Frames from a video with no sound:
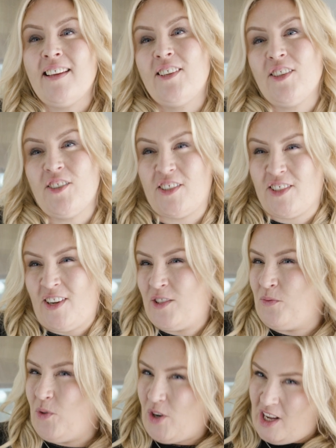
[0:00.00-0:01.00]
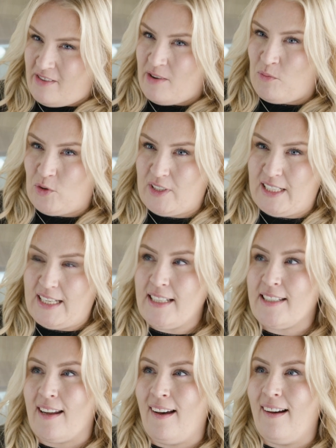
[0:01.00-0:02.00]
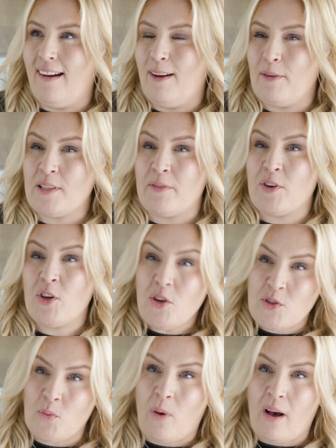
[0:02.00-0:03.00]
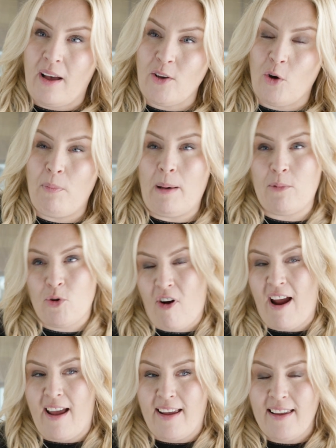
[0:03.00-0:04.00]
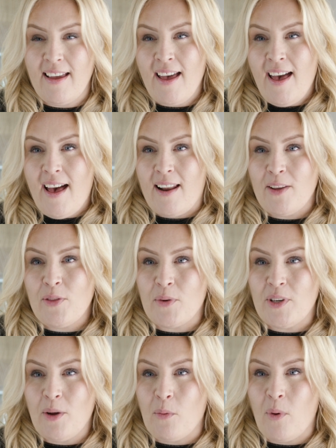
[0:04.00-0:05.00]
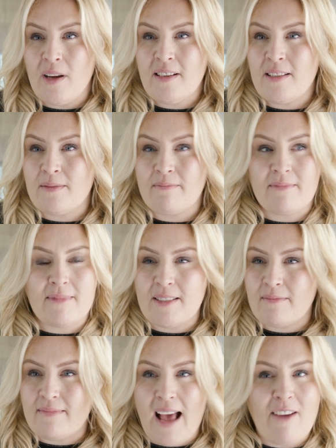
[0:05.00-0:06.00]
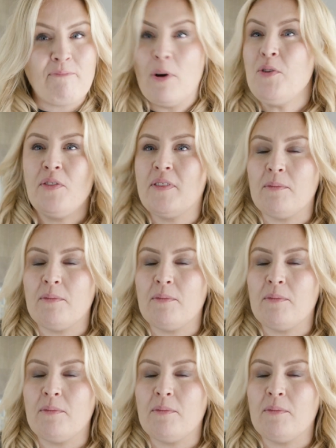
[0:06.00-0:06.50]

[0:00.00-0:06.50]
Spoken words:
I couldn't decide on what colour I wanted. It was either gloss white or pebble grey. And I thought, why just have both of